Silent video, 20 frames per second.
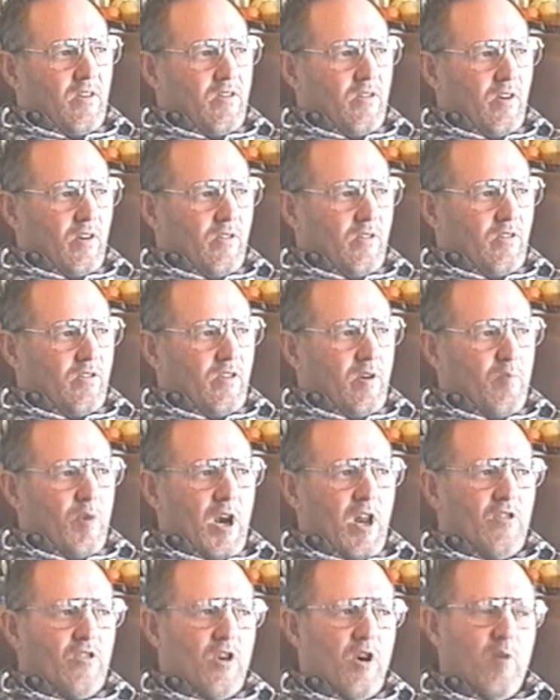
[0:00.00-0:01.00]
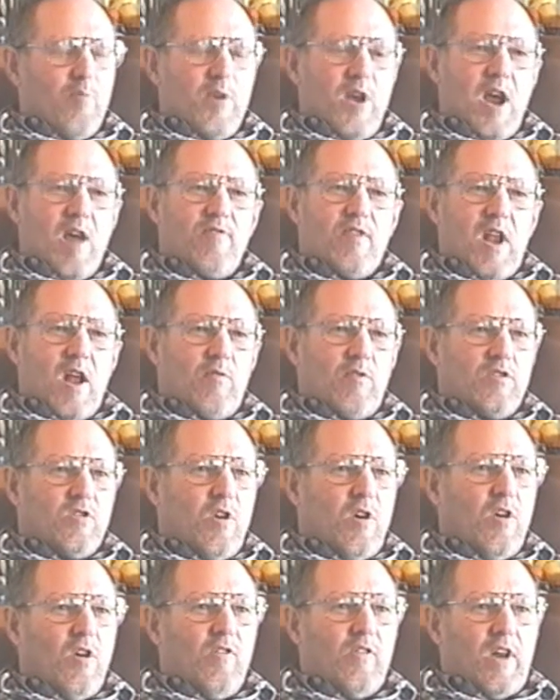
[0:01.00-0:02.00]
And so somebody told me after that was
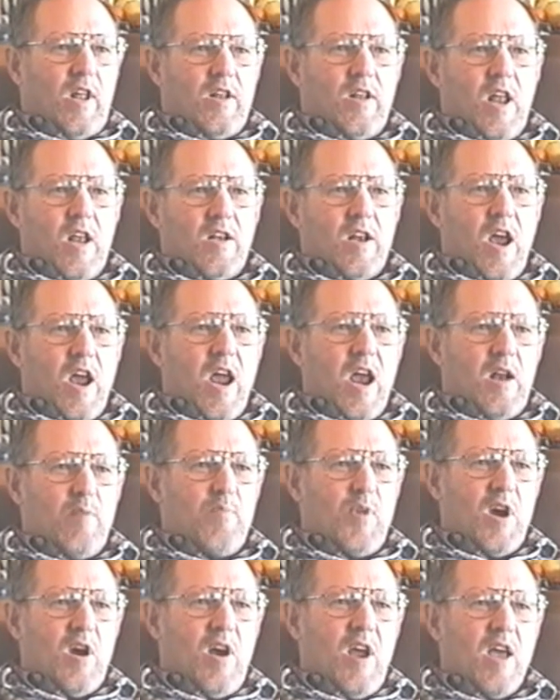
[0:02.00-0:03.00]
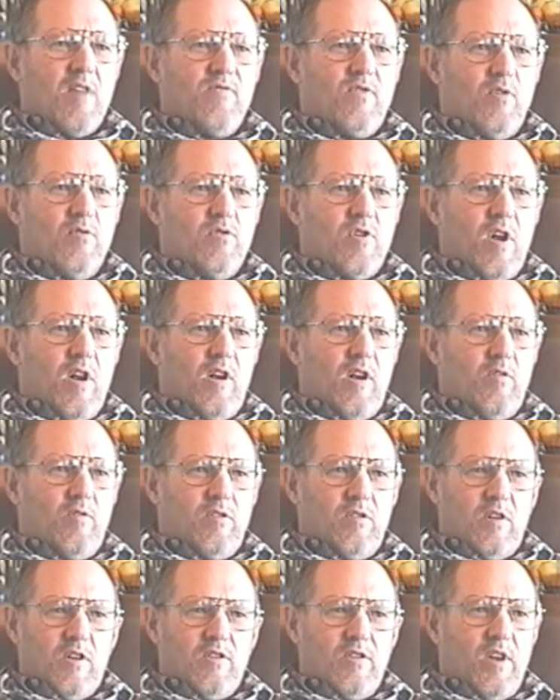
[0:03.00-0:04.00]
all over that guy had a pair of headphones on and he
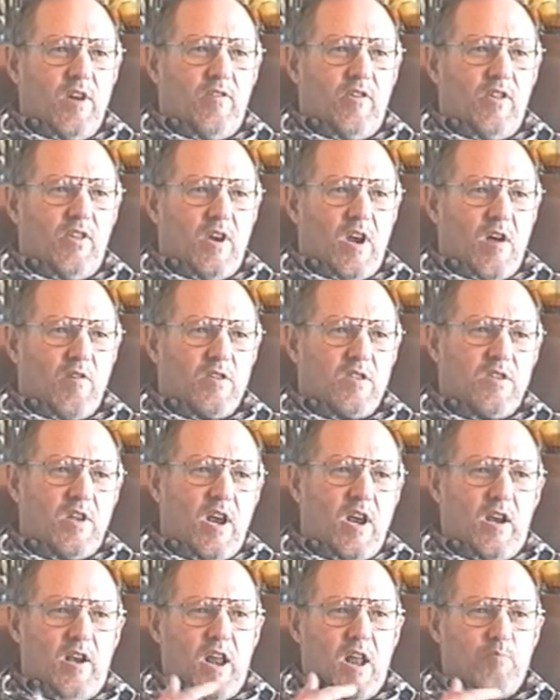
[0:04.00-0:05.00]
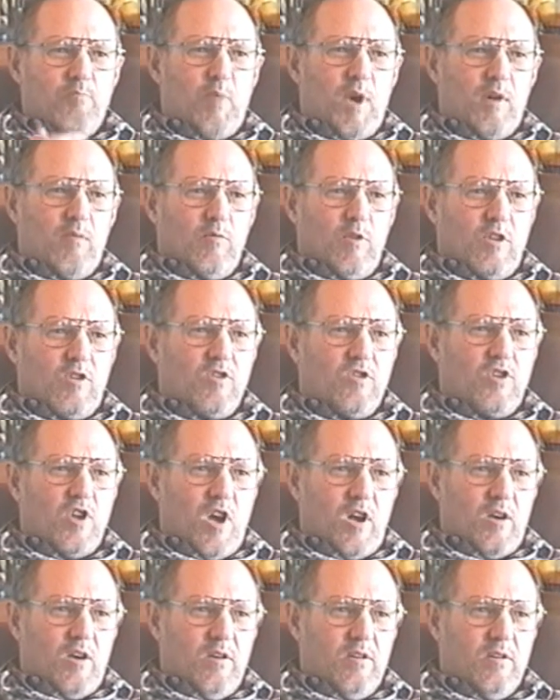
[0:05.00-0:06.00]
was listening to everything I was saying, and that button was
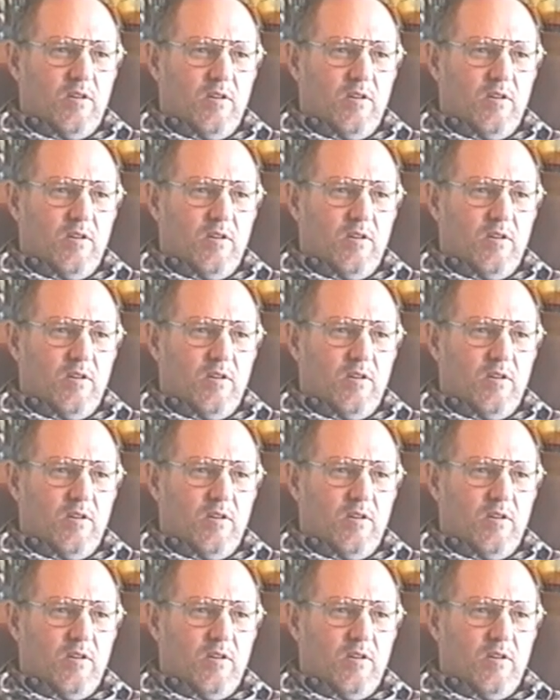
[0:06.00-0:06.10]
stuck.